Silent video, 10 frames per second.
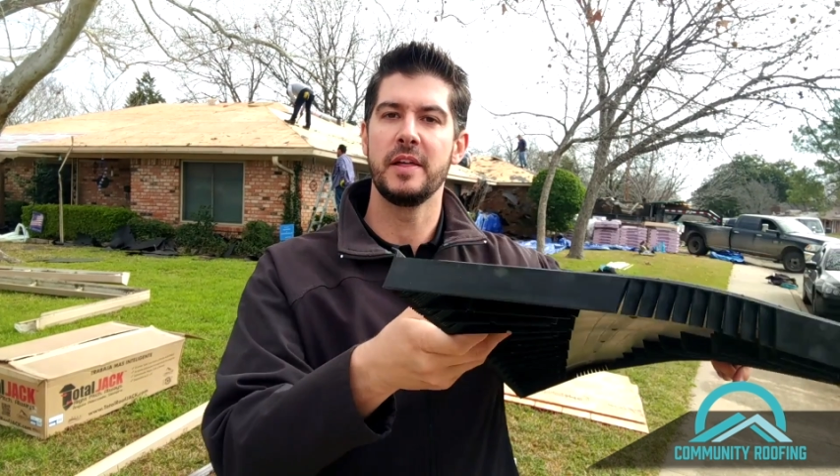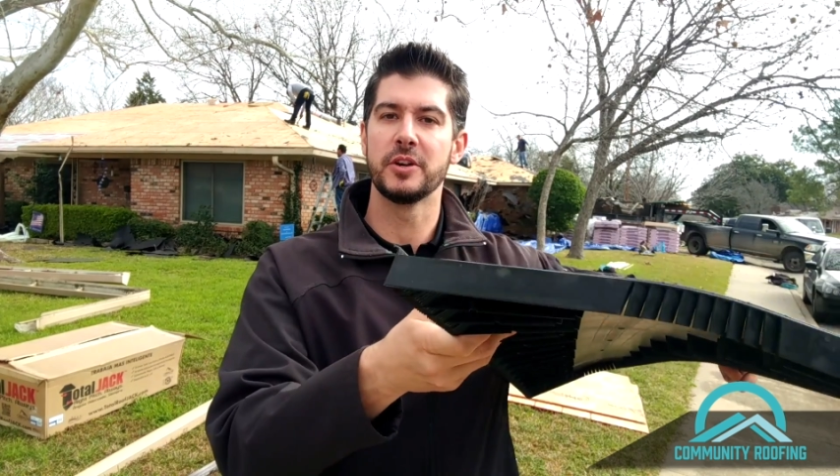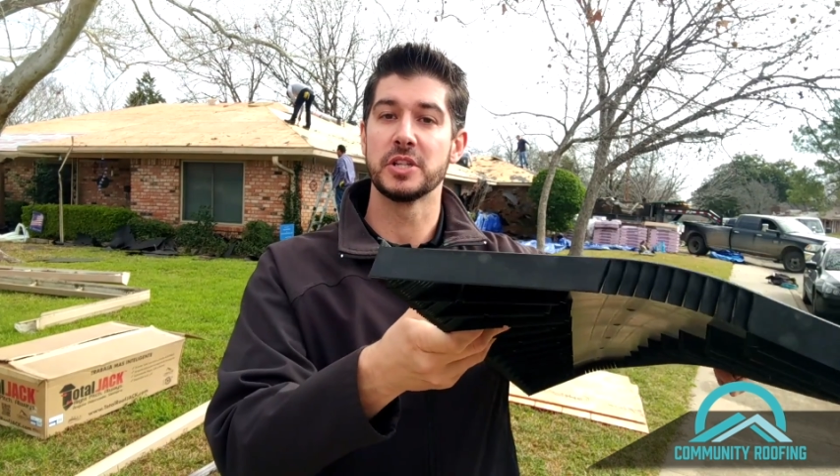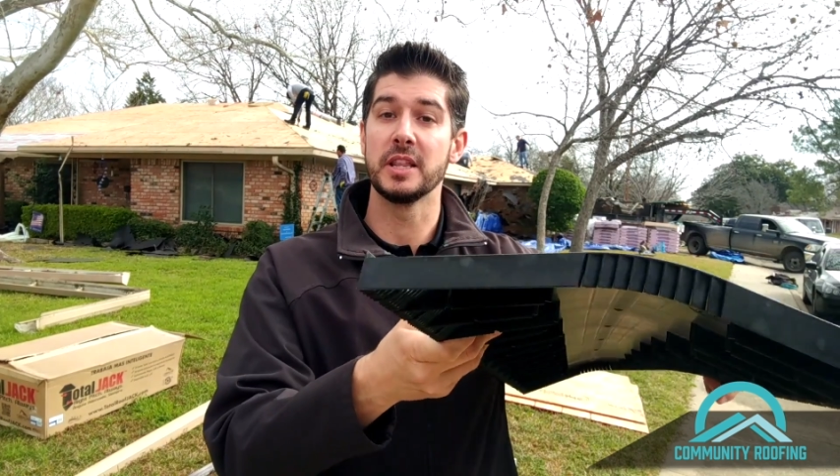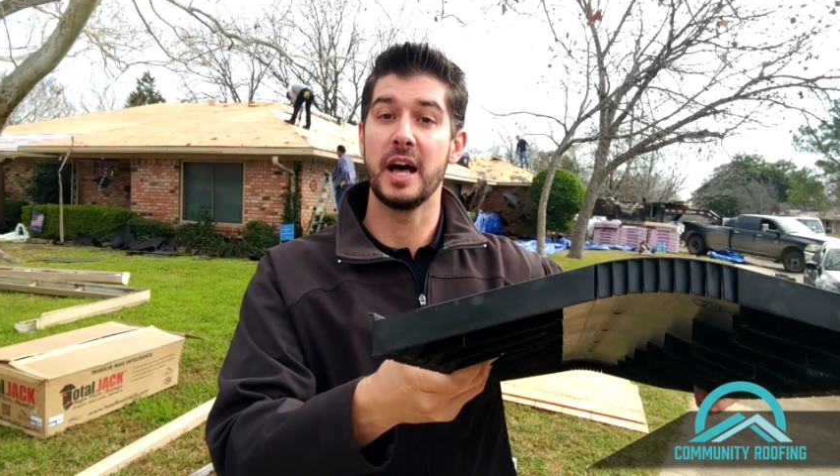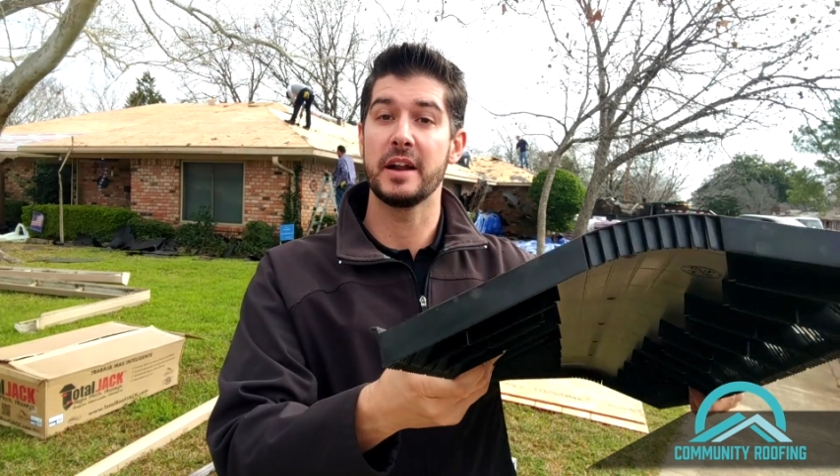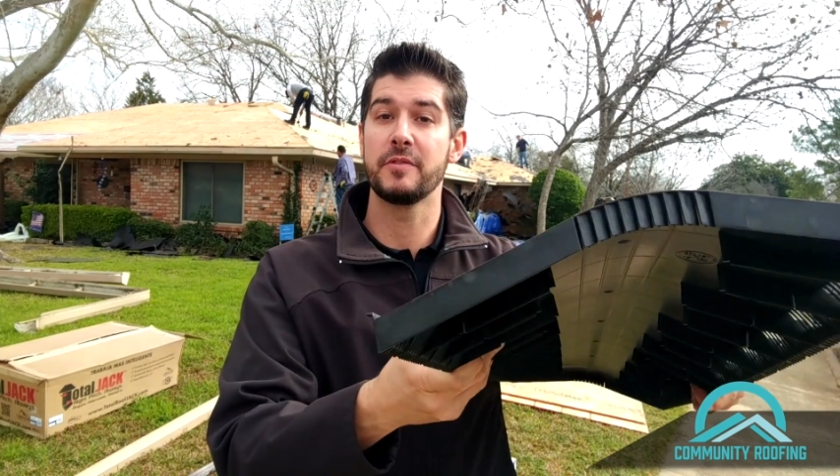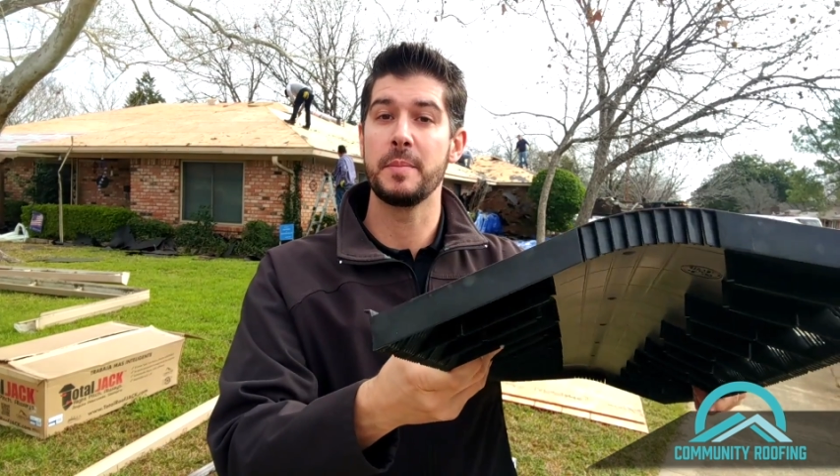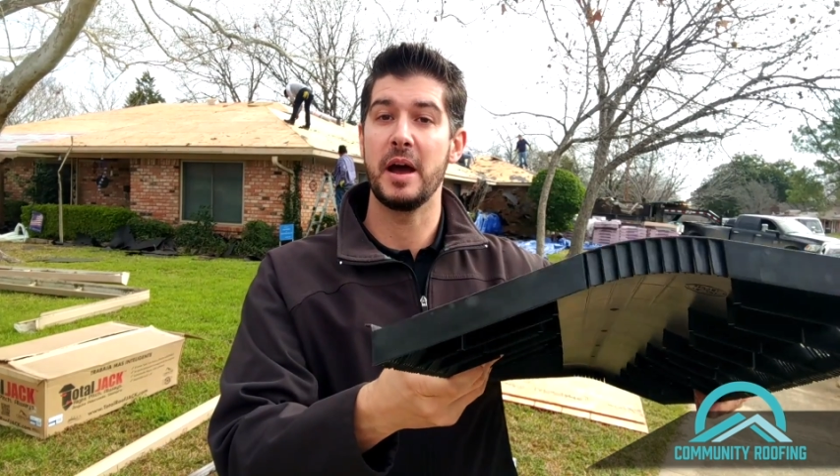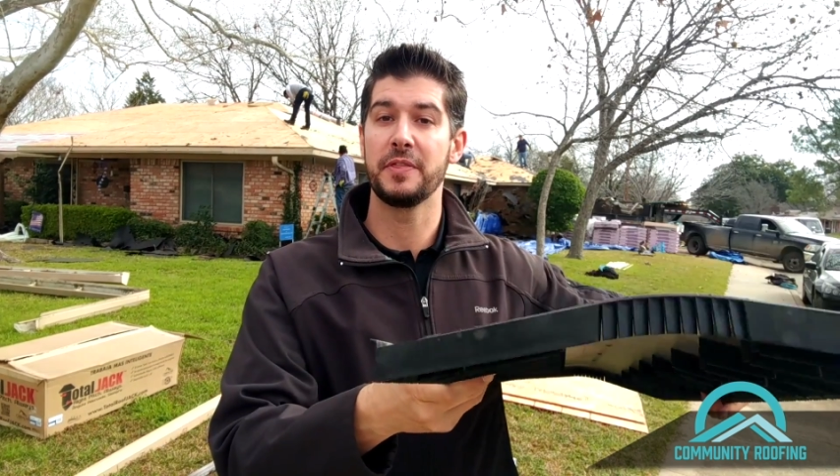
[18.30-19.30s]
Now there's a lot
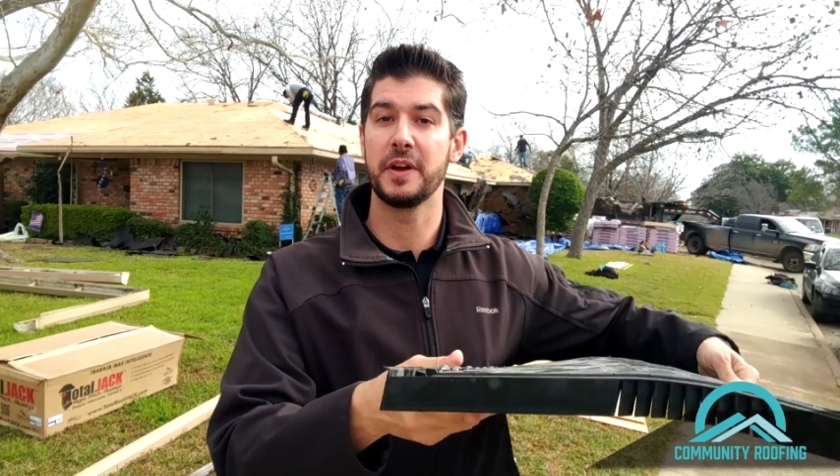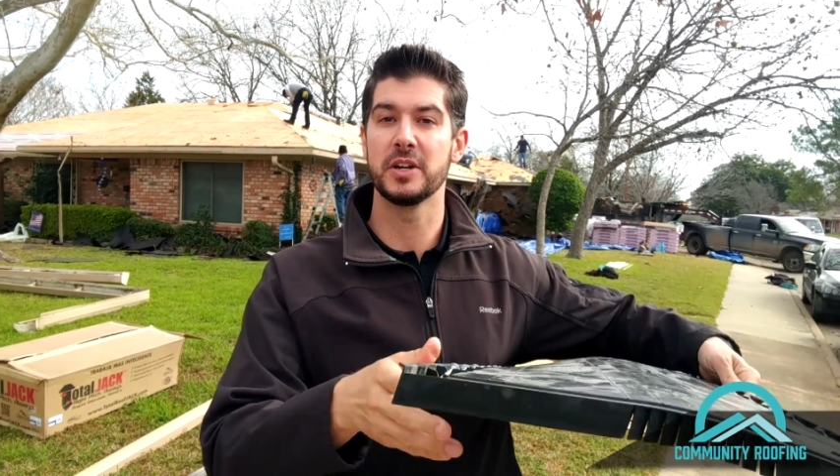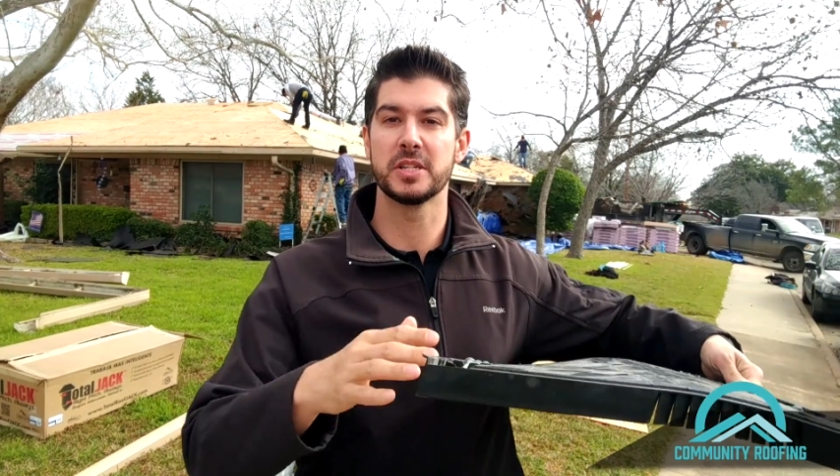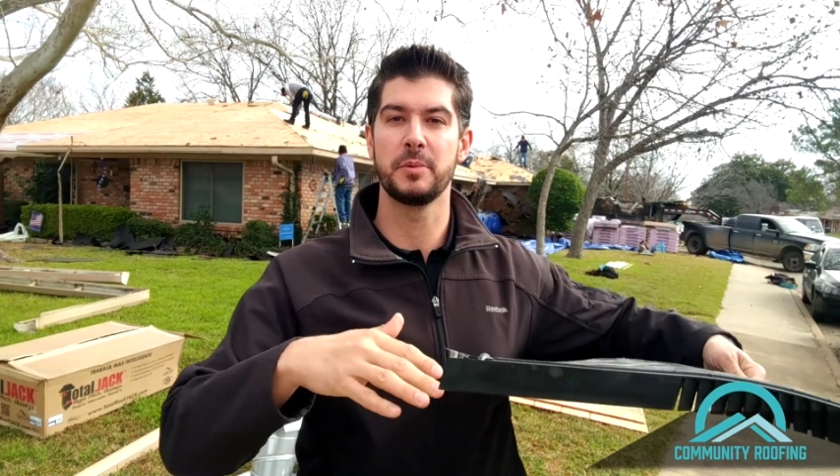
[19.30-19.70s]
of them out there.